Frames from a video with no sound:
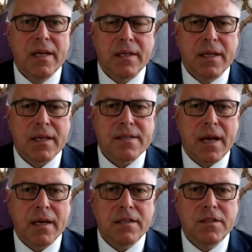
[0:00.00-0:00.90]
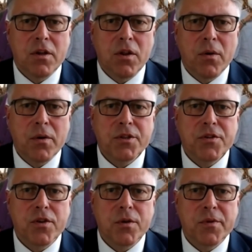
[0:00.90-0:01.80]
in ex-ante
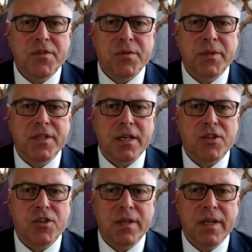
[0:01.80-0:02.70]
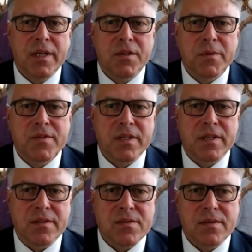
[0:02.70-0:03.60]
longer-term risk reduction and
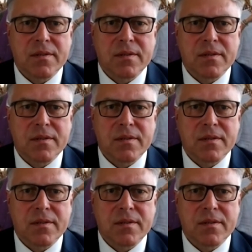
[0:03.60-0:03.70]
resilience.